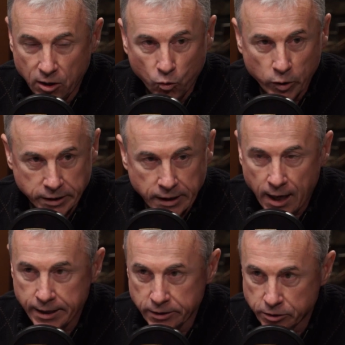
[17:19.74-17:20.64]
what
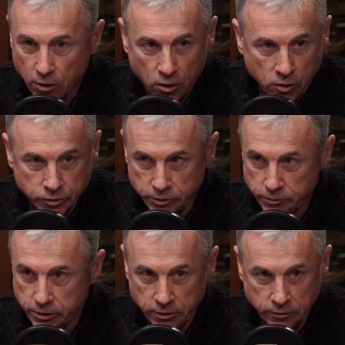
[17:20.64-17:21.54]
God has called you
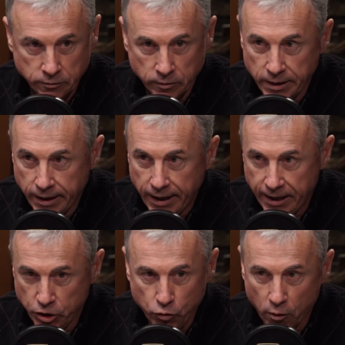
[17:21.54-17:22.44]
to,
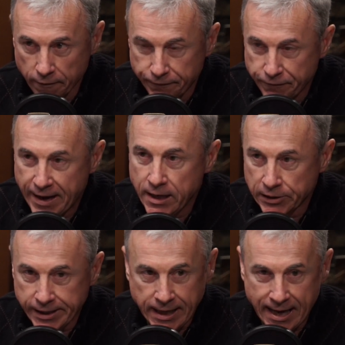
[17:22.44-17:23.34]
and you are
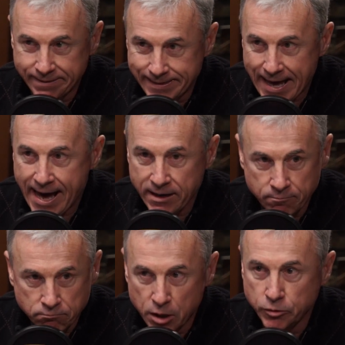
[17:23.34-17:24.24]
failing at that
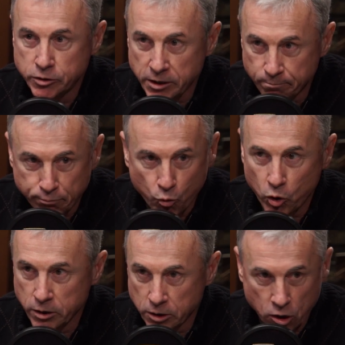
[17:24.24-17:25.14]
most
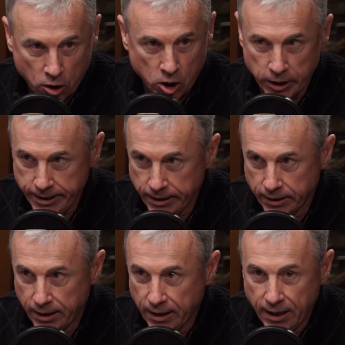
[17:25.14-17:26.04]
important calling.
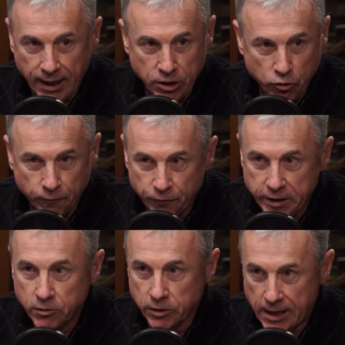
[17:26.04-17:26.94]
And you
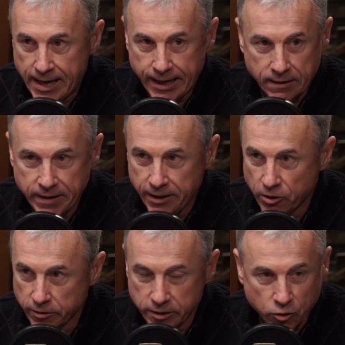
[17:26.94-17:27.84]
feel like that
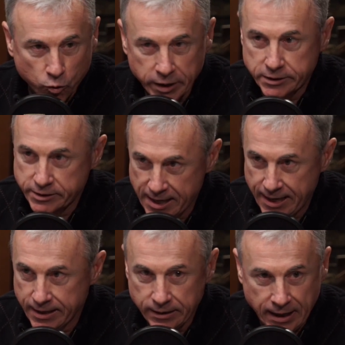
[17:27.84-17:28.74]
you're in
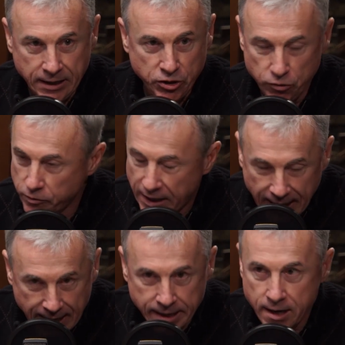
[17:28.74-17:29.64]
quicksand and you
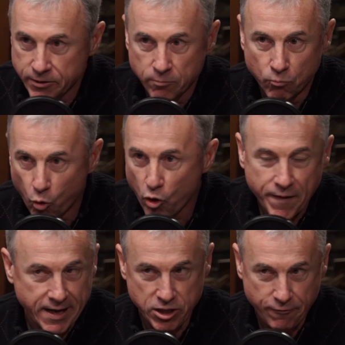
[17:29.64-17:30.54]
cannot, the more
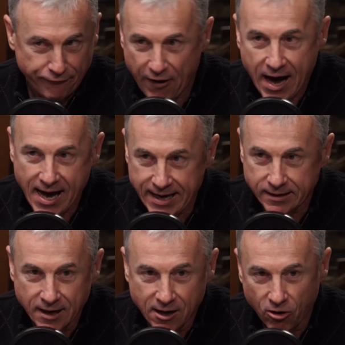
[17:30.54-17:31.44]
that you fight
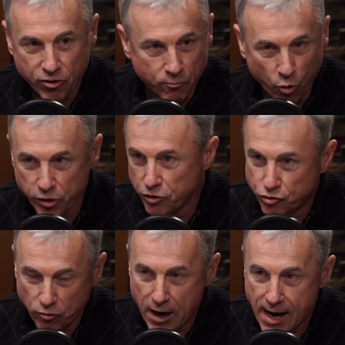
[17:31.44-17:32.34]
or the more you
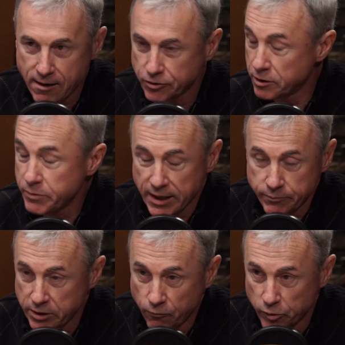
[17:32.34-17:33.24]
try, or
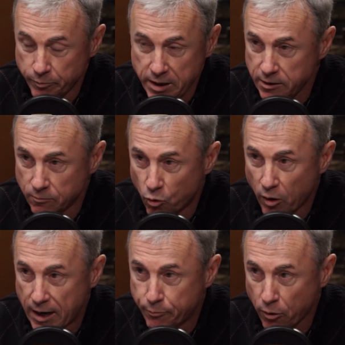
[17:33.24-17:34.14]
sometimes even with me, the more
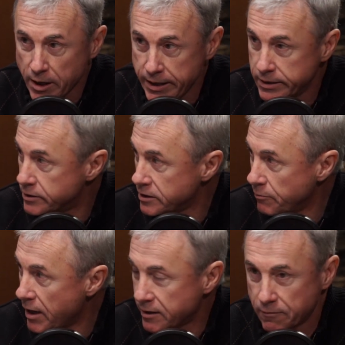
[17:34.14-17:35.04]
I prayed, it seemed
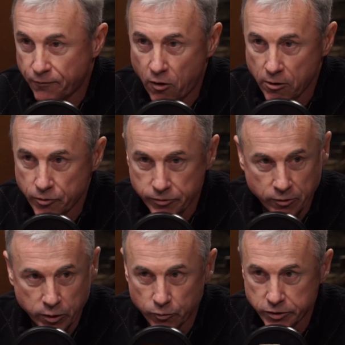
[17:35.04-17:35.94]
like the farther that
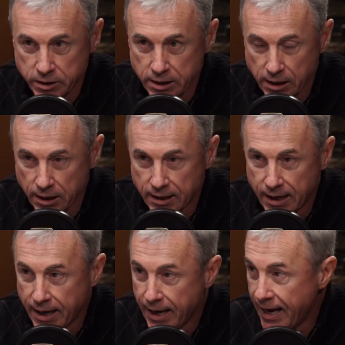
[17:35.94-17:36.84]
we were sinking.
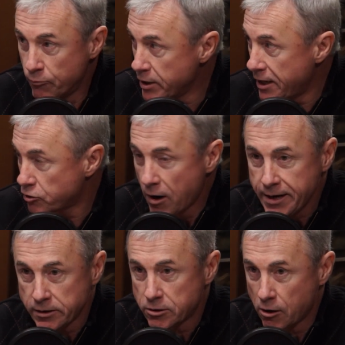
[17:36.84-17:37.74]
And when I tried
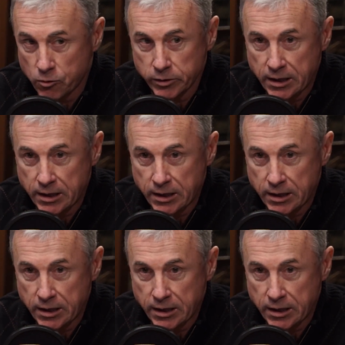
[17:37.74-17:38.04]
to talk with